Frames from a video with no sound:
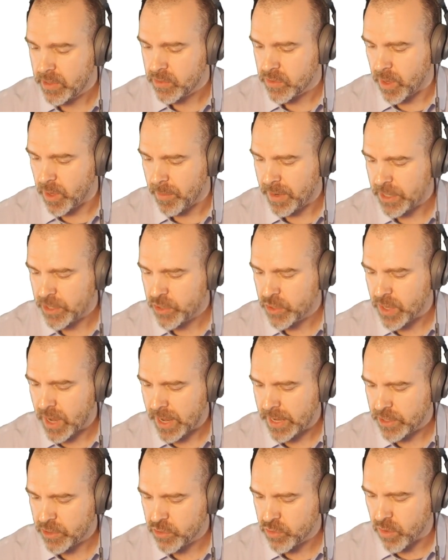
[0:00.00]
So I'm going to
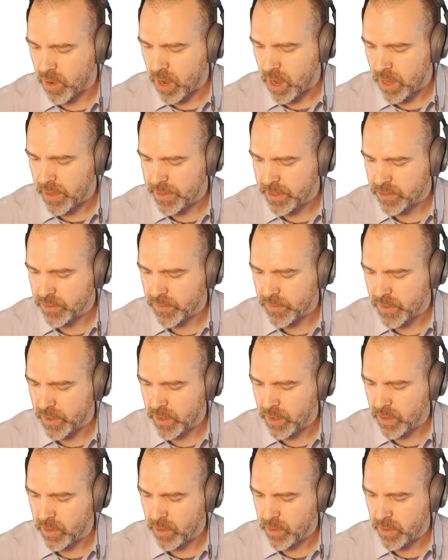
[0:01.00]
try to draw this for
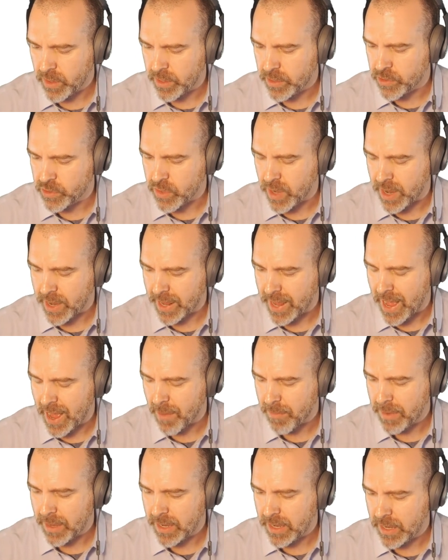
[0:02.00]
you. You can try to
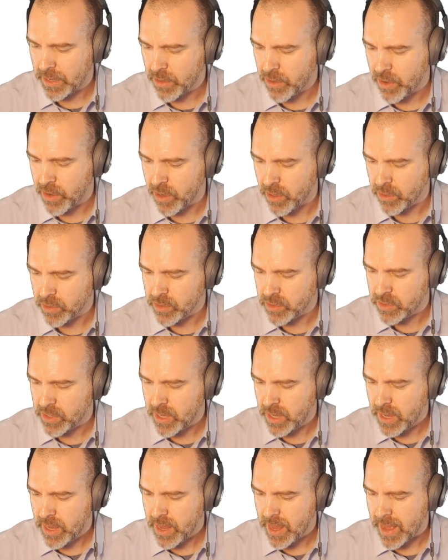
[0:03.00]
copy it in your notes,
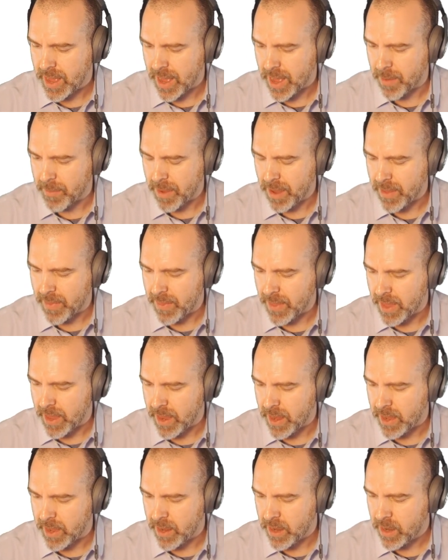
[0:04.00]
and
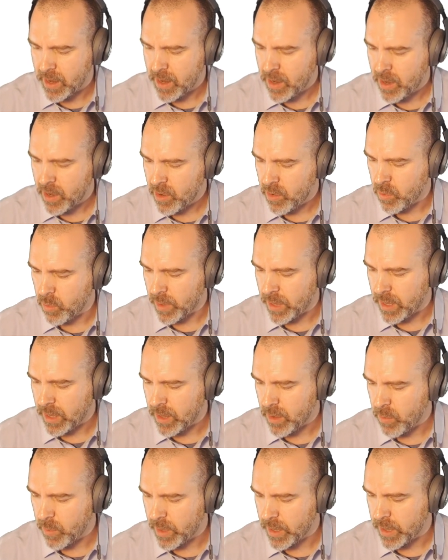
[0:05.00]
then
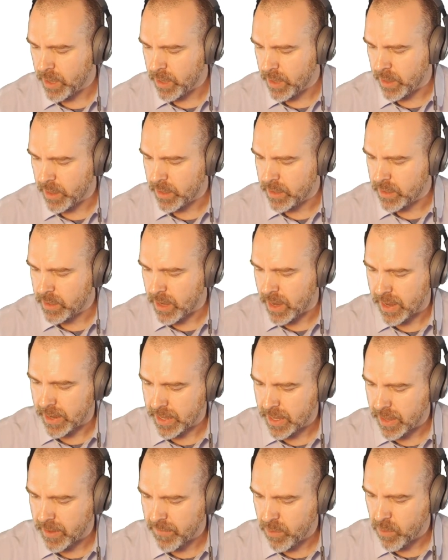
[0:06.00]
we will
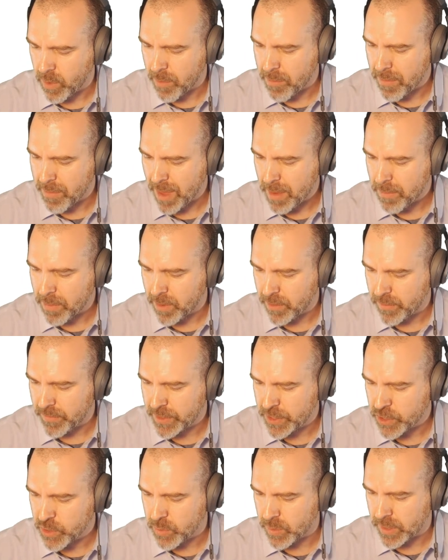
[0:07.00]
give you a maple
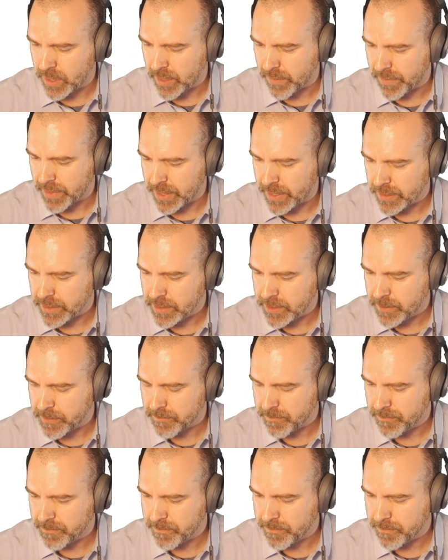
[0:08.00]
visual of this.